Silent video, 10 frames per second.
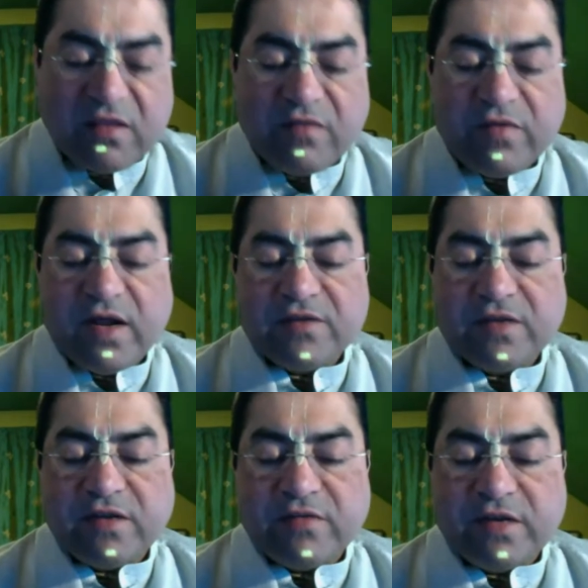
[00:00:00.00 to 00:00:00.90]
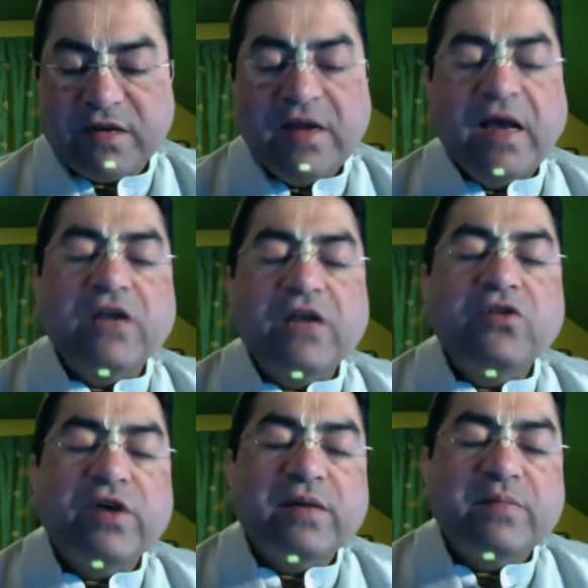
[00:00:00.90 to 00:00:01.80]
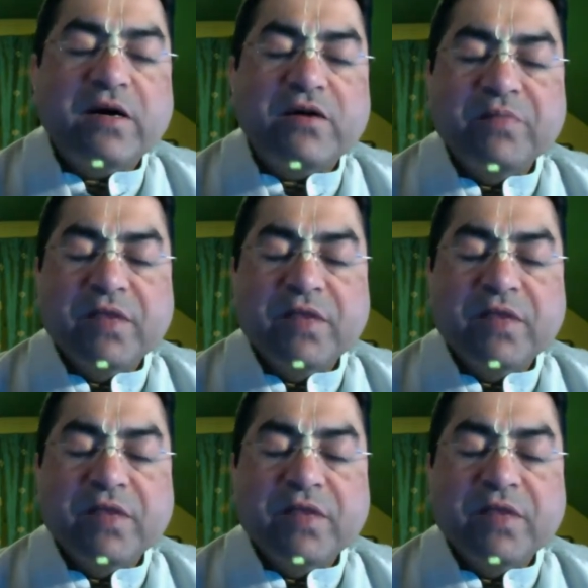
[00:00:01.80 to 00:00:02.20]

the Viraja river and going above.